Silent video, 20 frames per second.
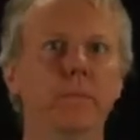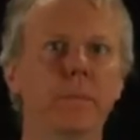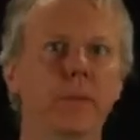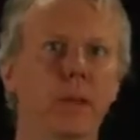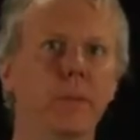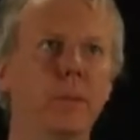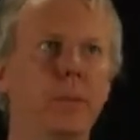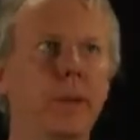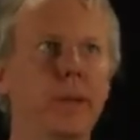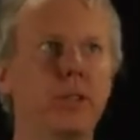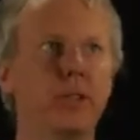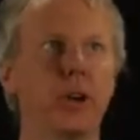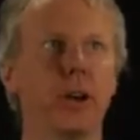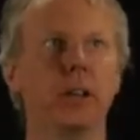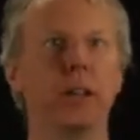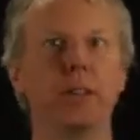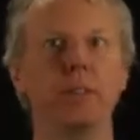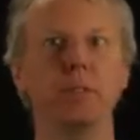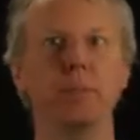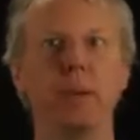let me make sure I
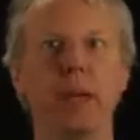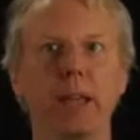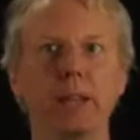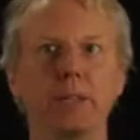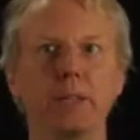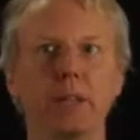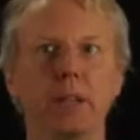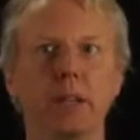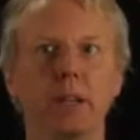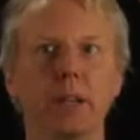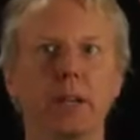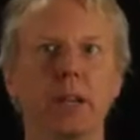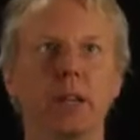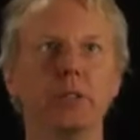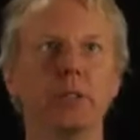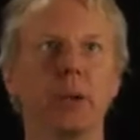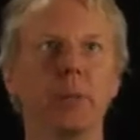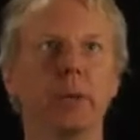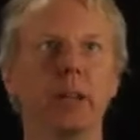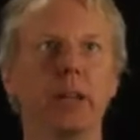leave space.
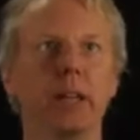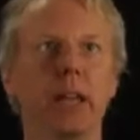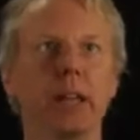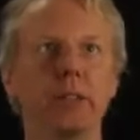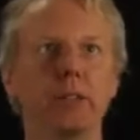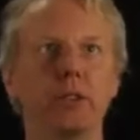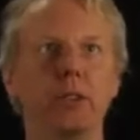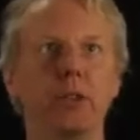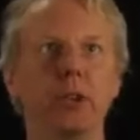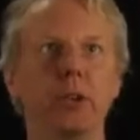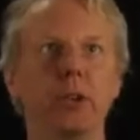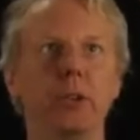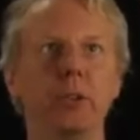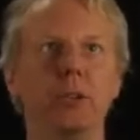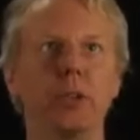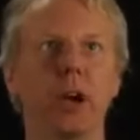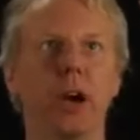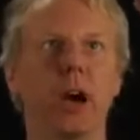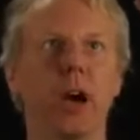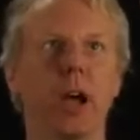So I'm going to get 2
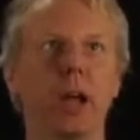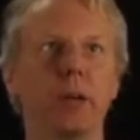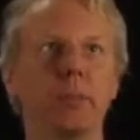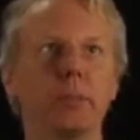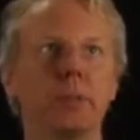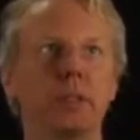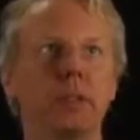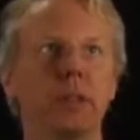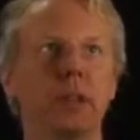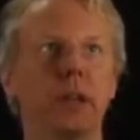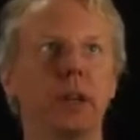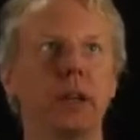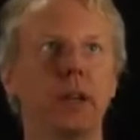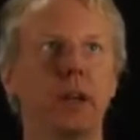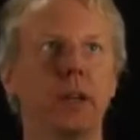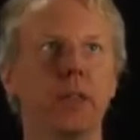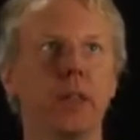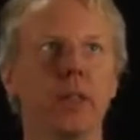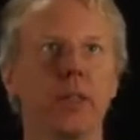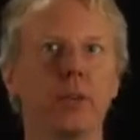times
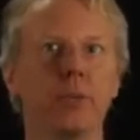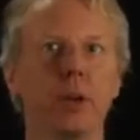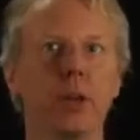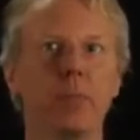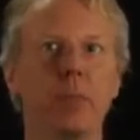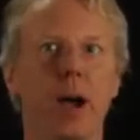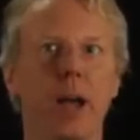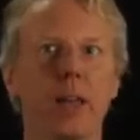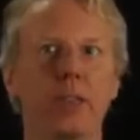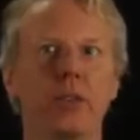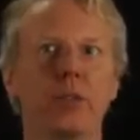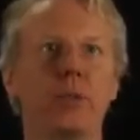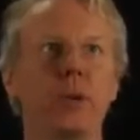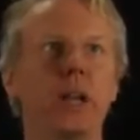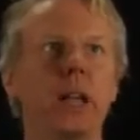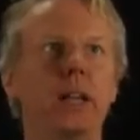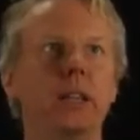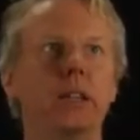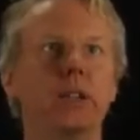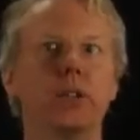the
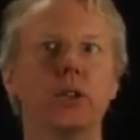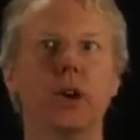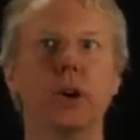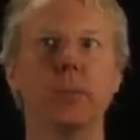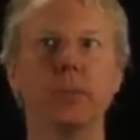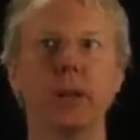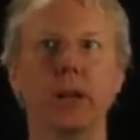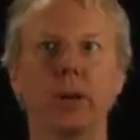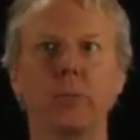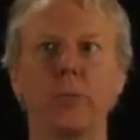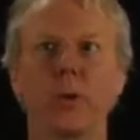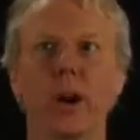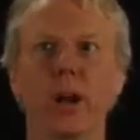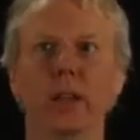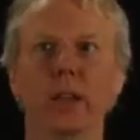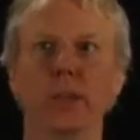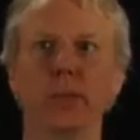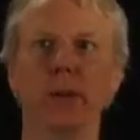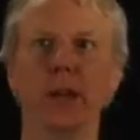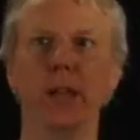3-by-3 determinant, where I
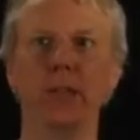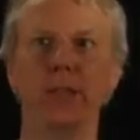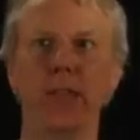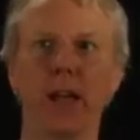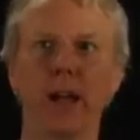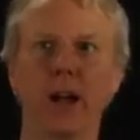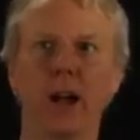eliminate that